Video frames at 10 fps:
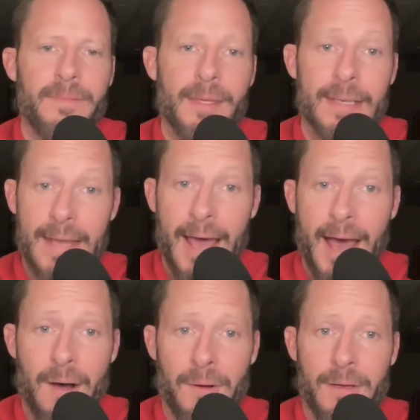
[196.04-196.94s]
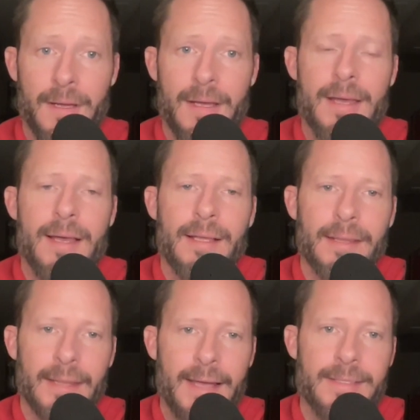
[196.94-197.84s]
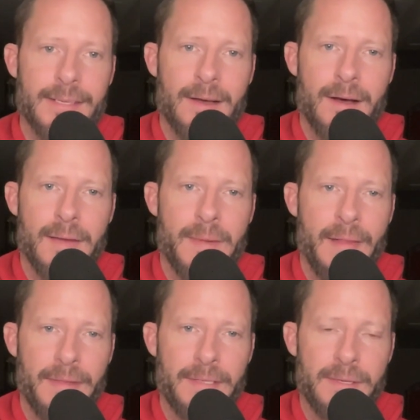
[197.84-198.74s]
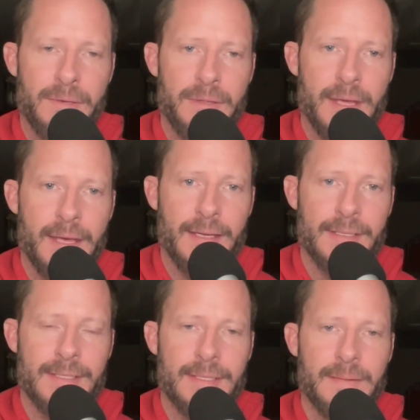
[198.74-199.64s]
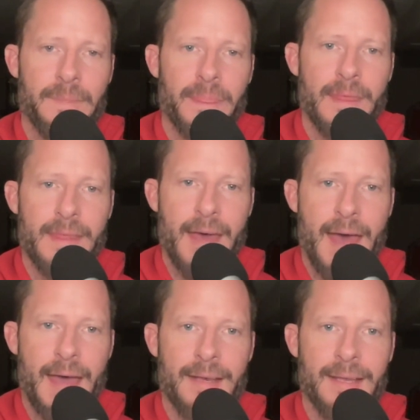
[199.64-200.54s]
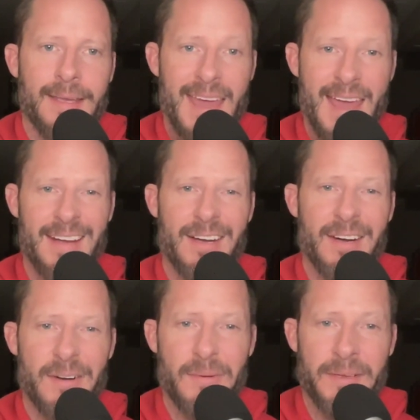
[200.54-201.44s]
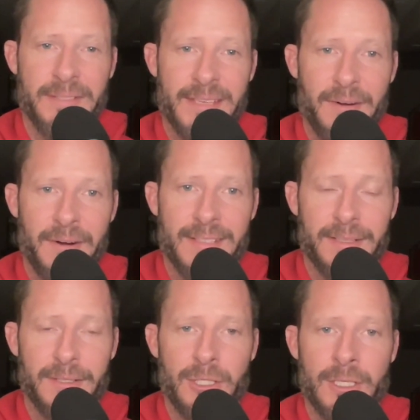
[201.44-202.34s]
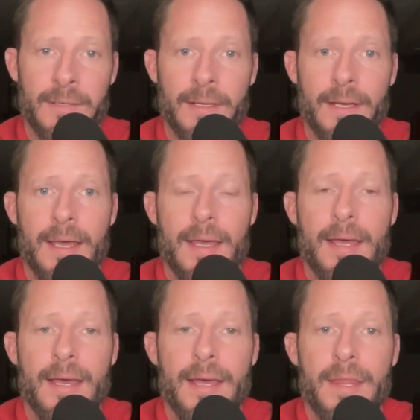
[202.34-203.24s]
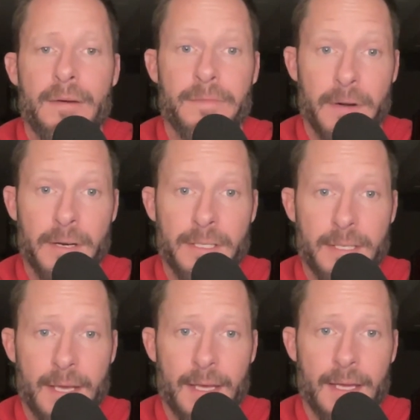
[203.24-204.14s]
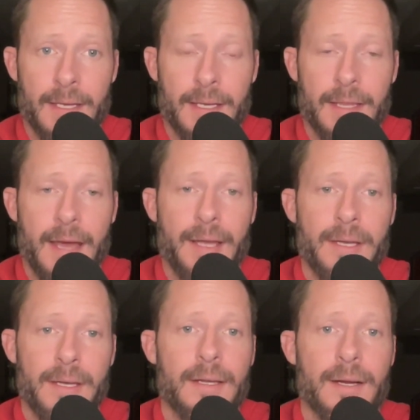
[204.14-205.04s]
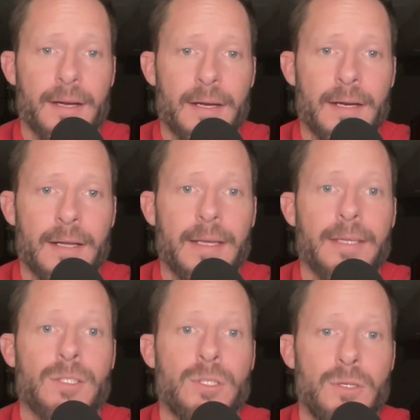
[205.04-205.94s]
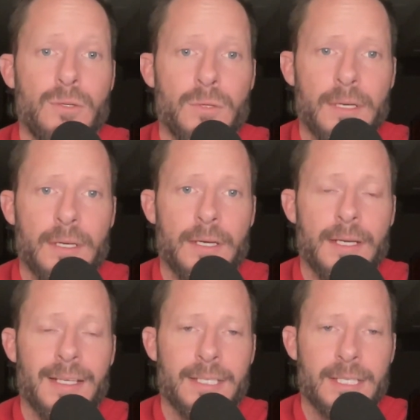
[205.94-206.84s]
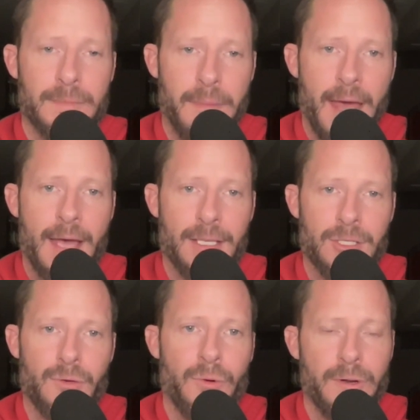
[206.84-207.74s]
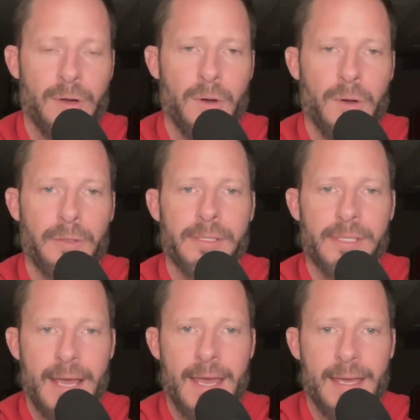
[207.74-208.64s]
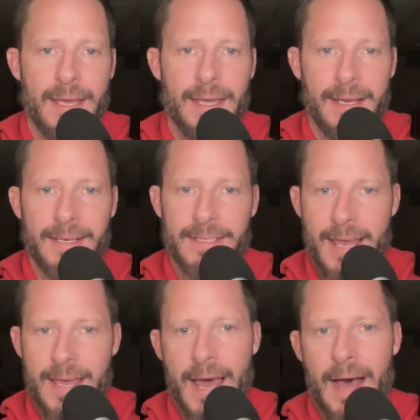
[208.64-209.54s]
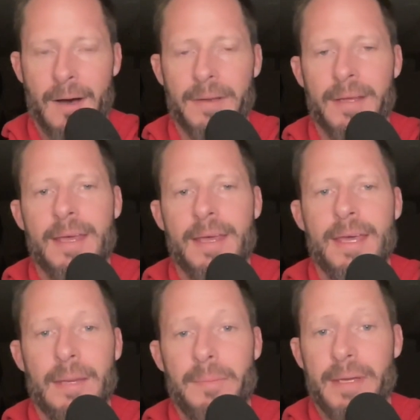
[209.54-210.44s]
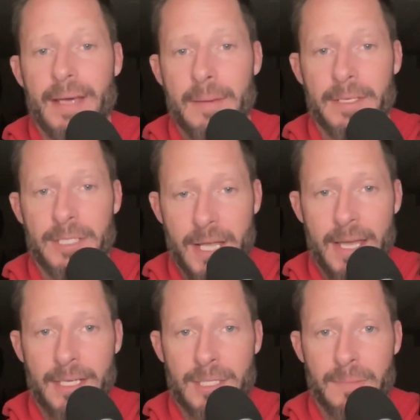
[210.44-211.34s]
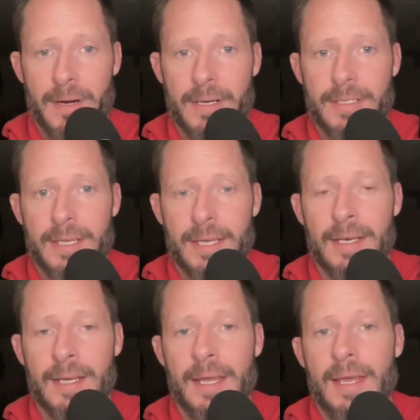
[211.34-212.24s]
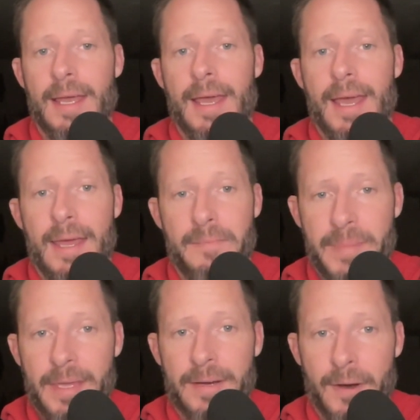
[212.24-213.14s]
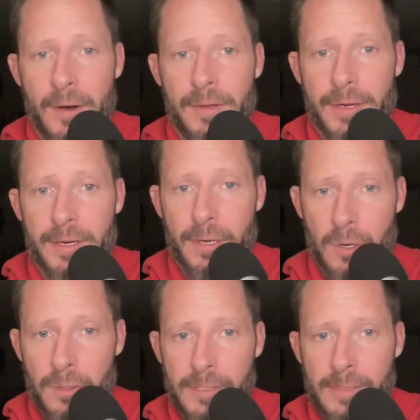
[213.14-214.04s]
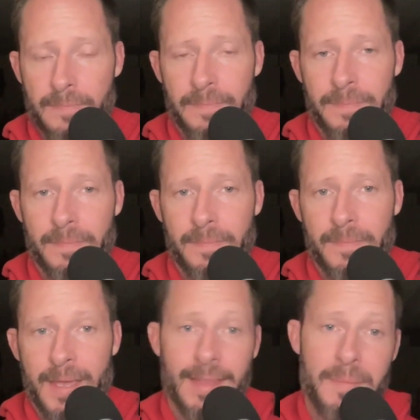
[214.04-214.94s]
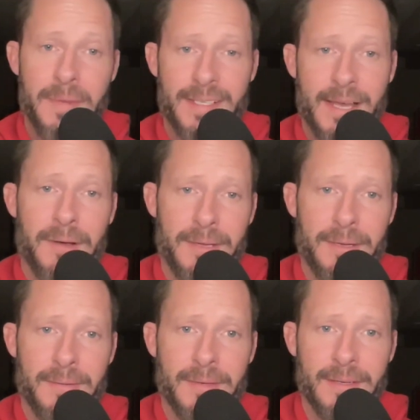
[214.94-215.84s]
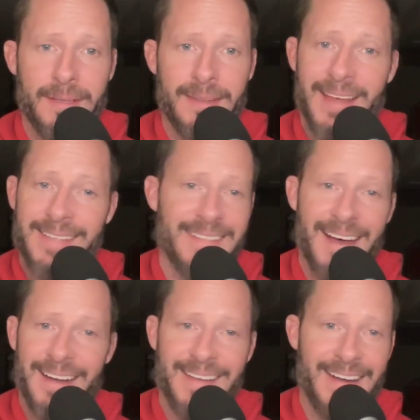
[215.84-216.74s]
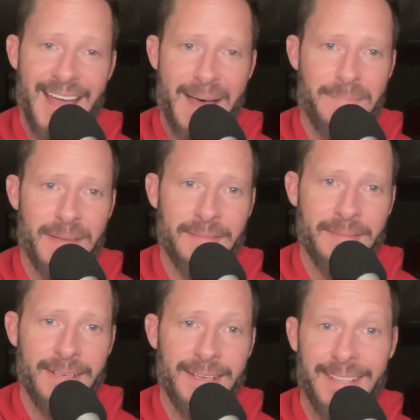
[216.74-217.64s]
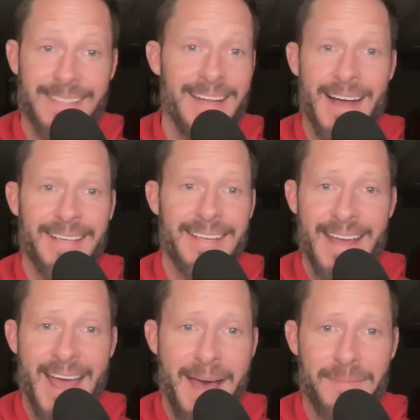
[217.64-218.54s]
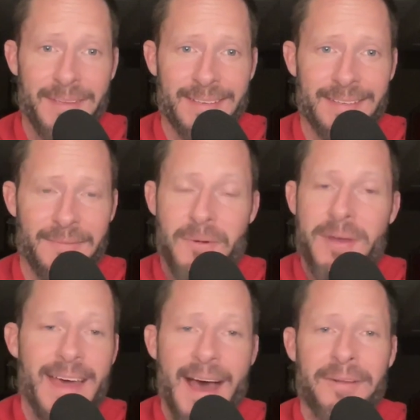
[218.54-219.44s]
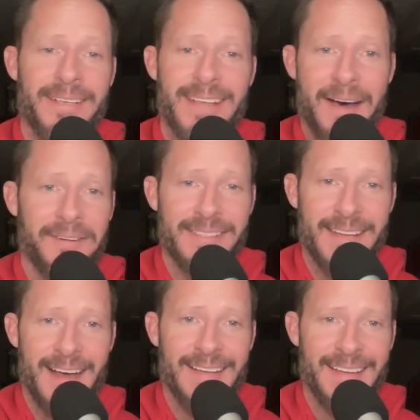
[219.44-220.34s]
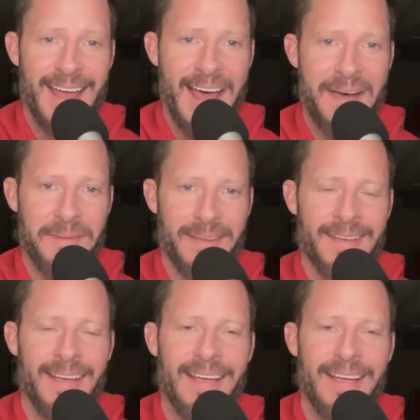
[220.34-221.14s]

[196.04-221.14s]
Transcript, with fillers: Now, let's talk about the two things that can occur when you set a resolution. The first thing that could occur is you could smash your goals day in and day out and become a changed person and meet all your goals. And let me tell you, that's not going to happen. It's not going to happen. Without a doubt, it's not going to happen.